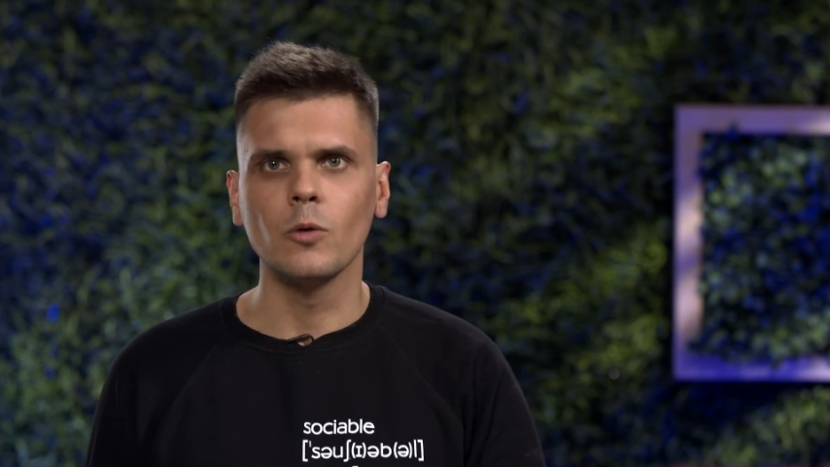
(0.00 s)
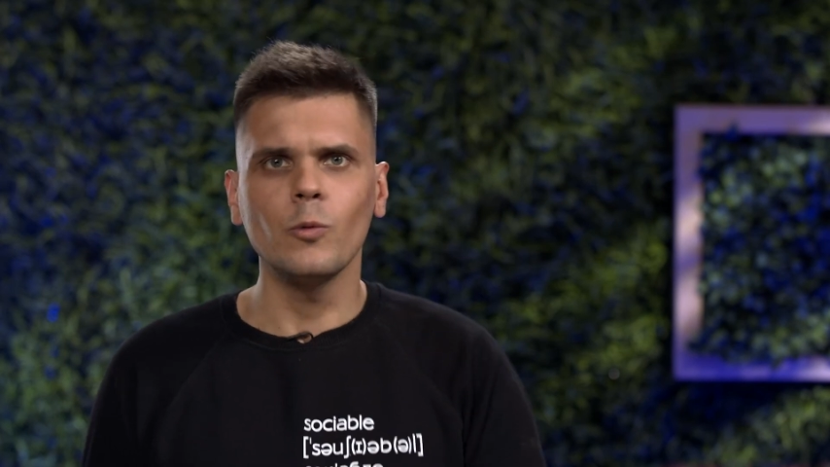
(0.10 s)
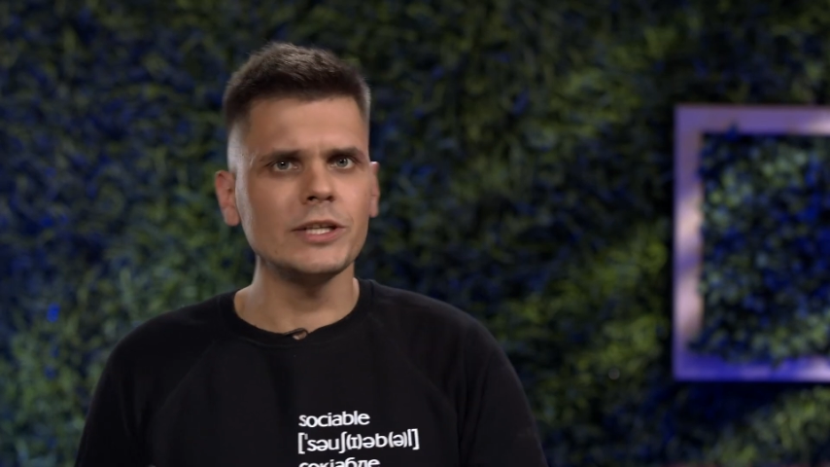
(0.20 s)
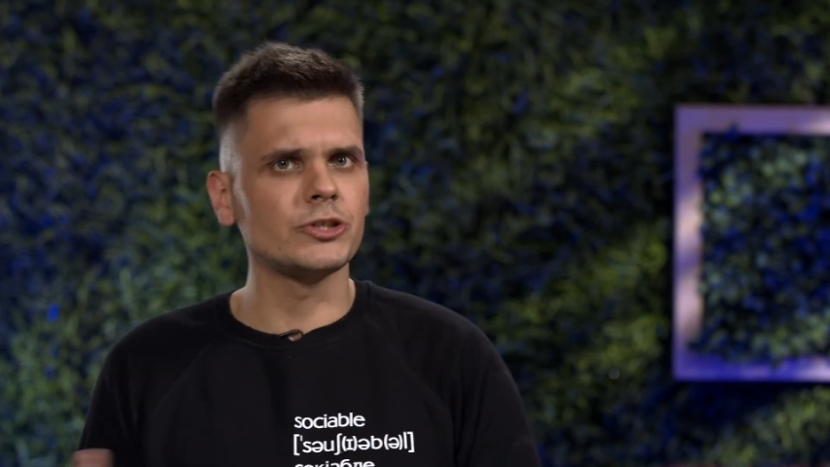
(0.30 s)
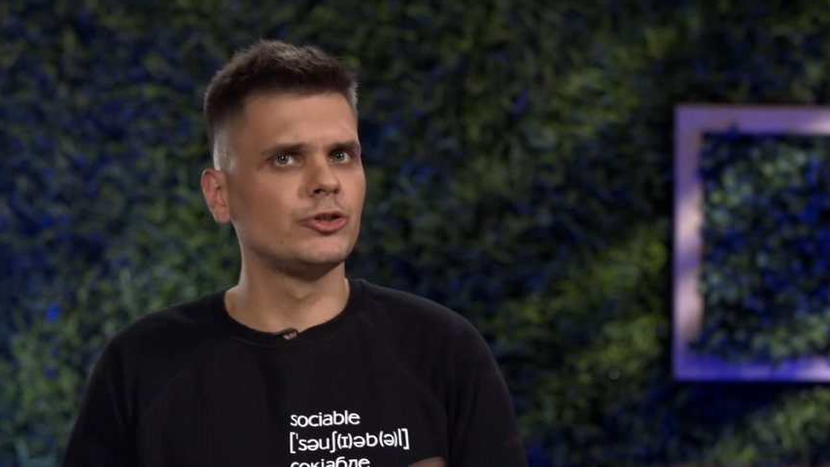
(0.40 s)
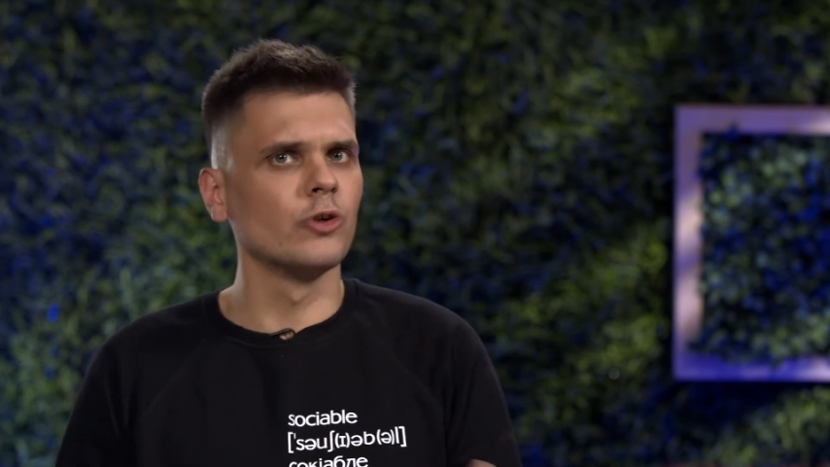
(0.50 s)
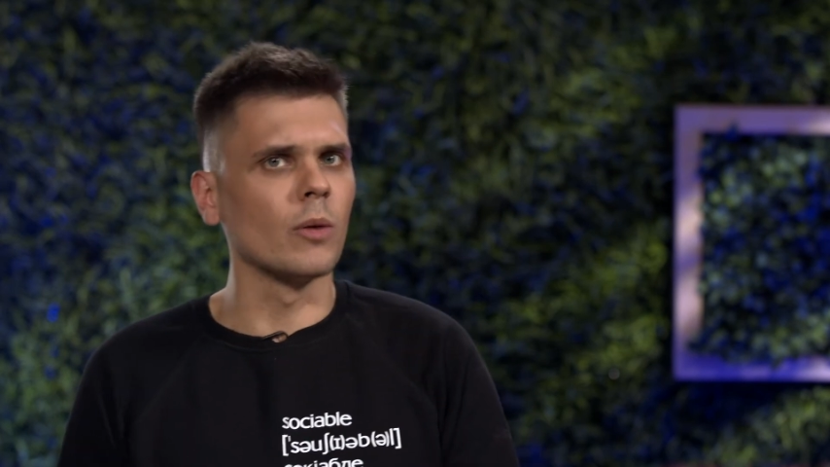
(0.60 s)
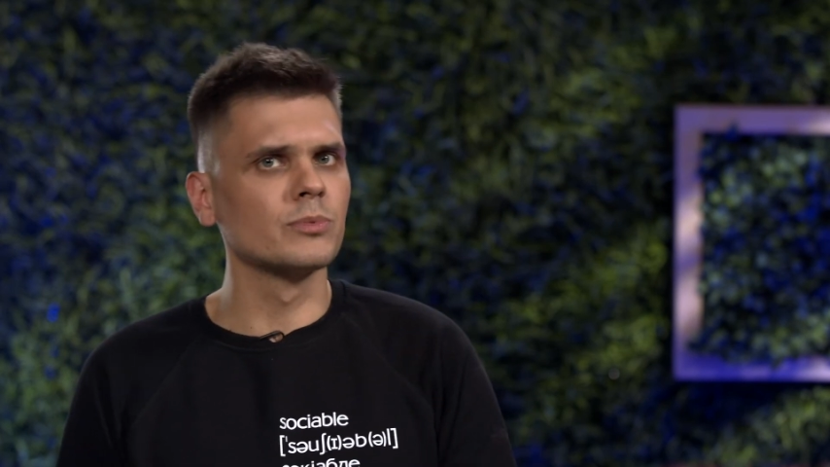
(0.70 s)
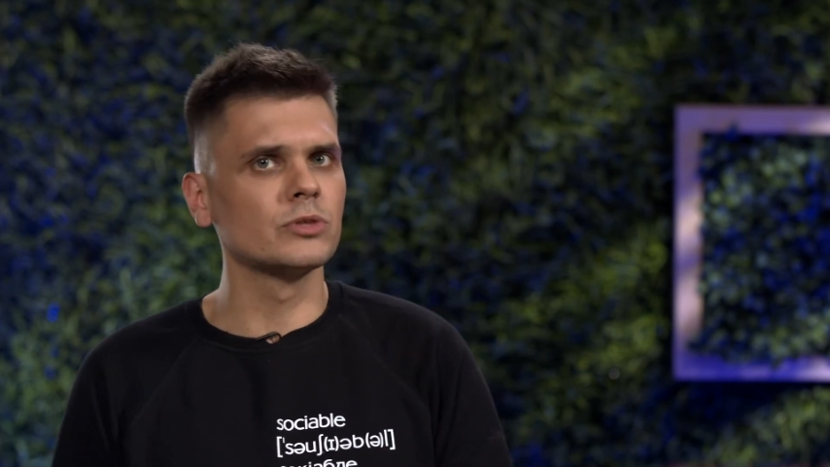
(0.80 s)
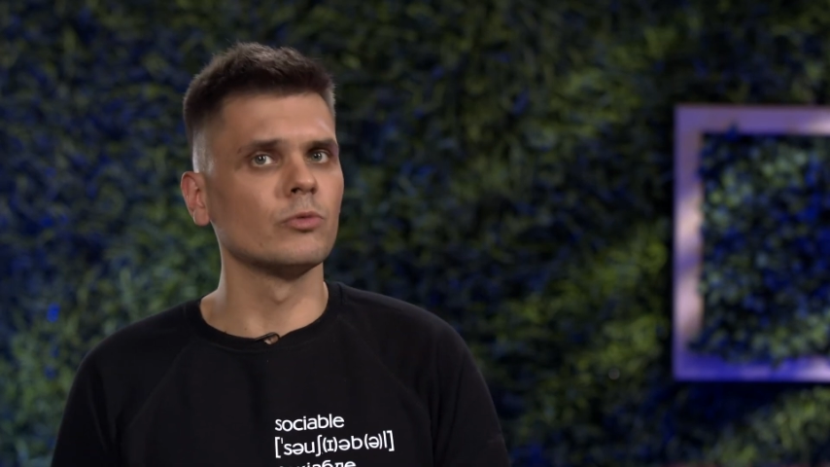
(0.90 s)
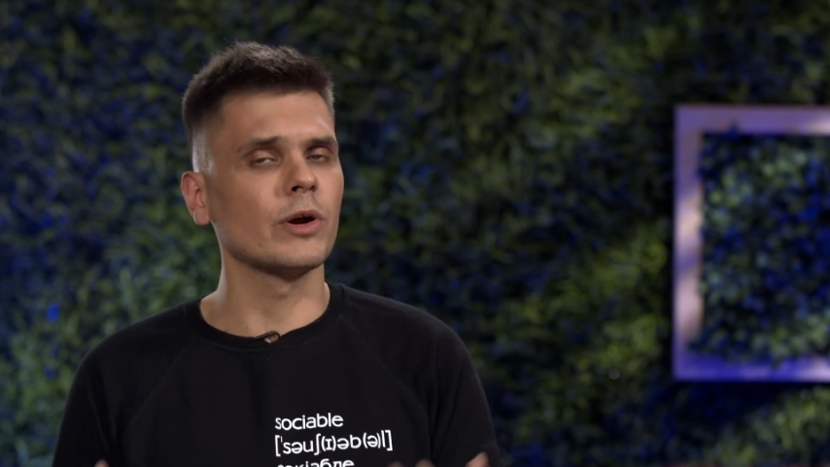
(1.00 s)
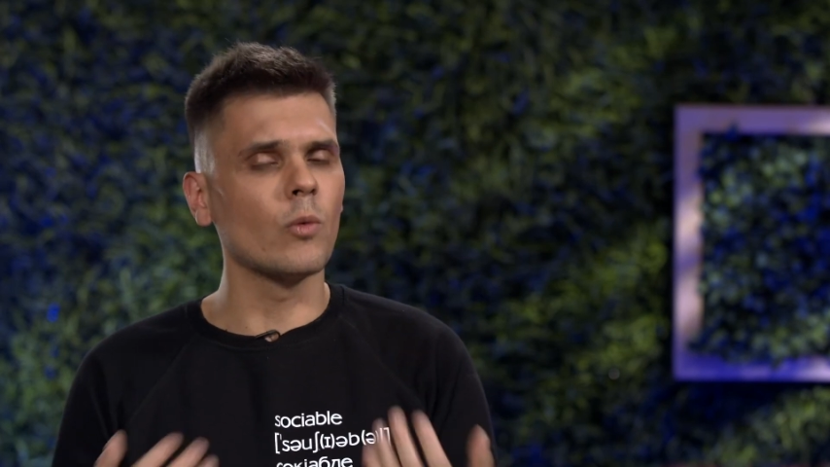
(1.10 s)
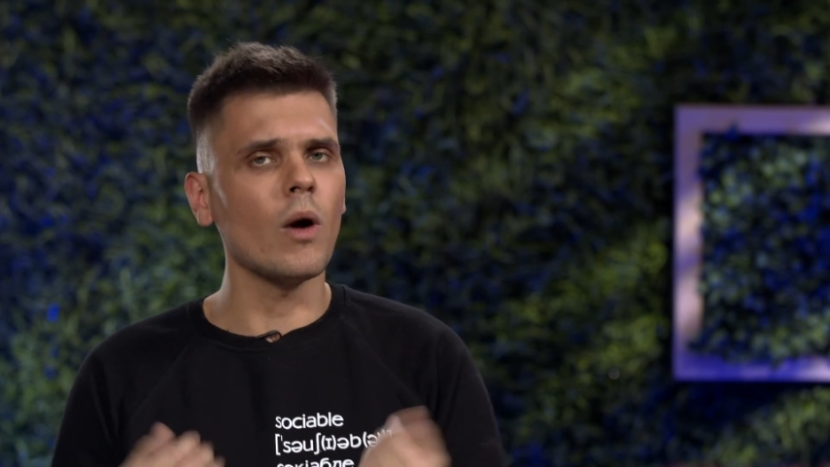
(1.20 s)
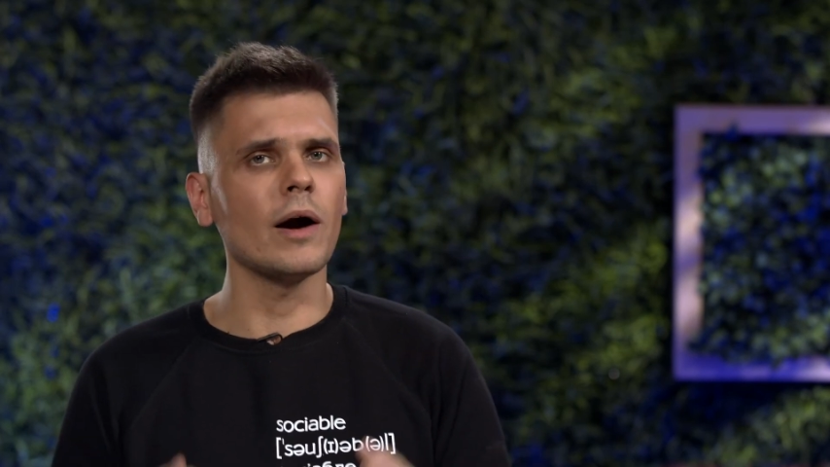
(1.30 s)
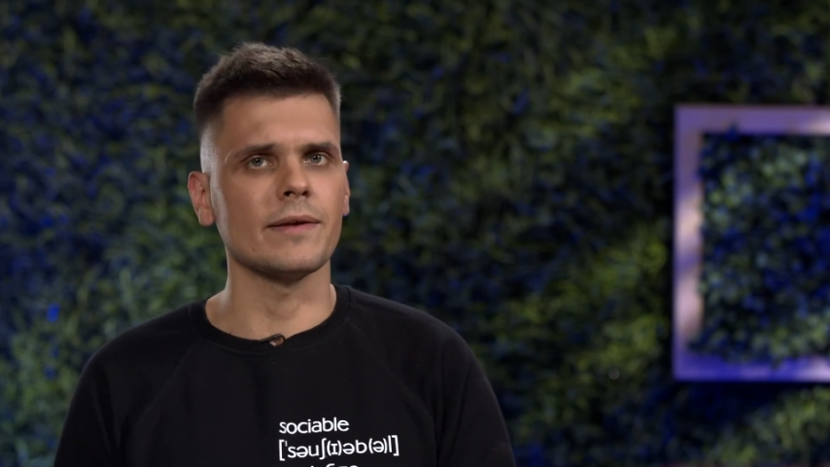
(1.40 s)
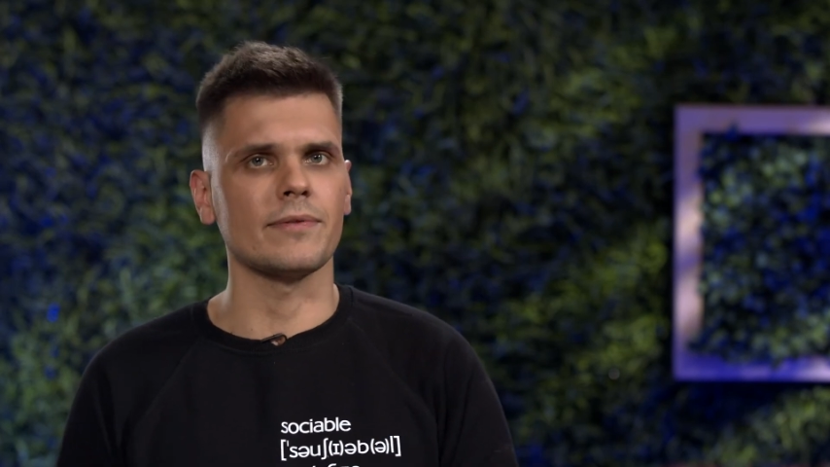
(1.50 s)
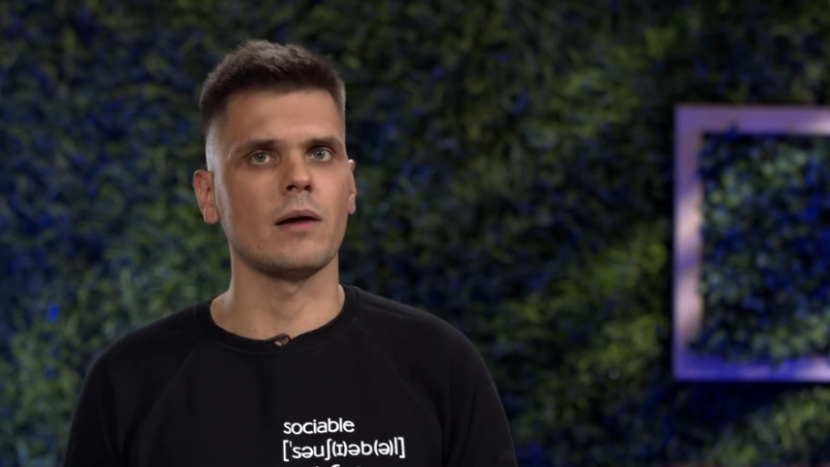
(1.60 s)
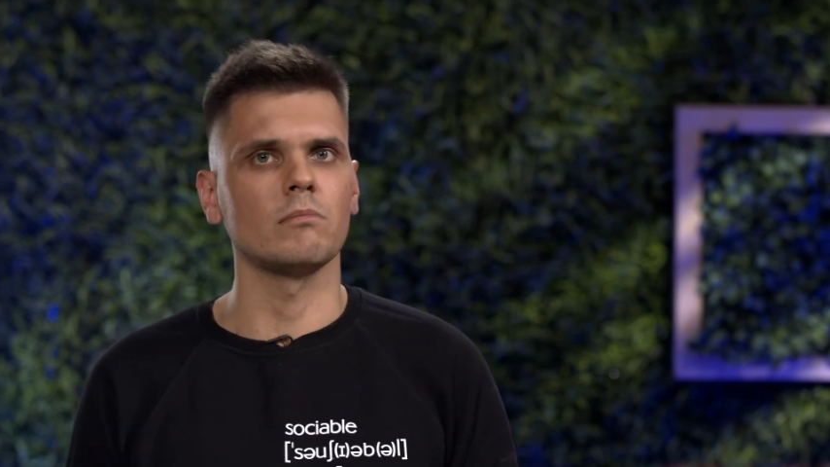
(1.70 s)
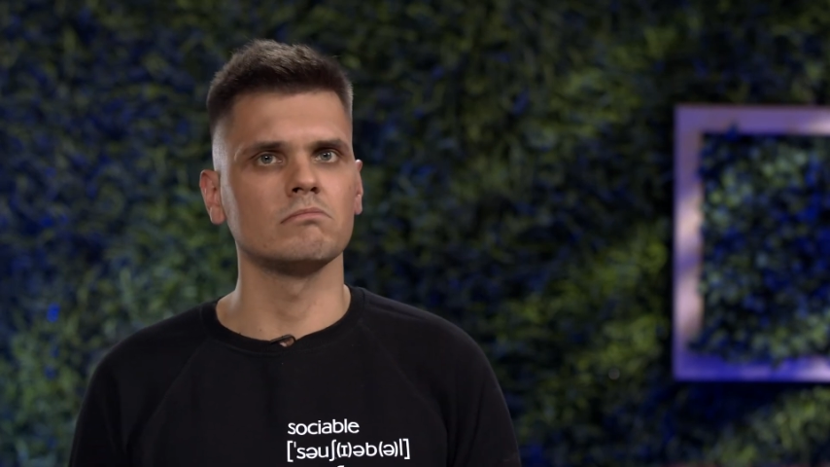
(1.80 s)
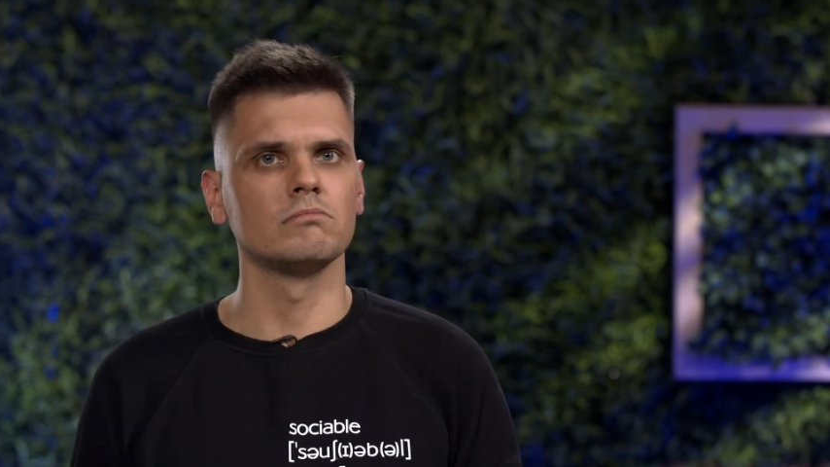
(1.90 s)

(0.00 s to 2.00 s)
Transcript: which jobs require them.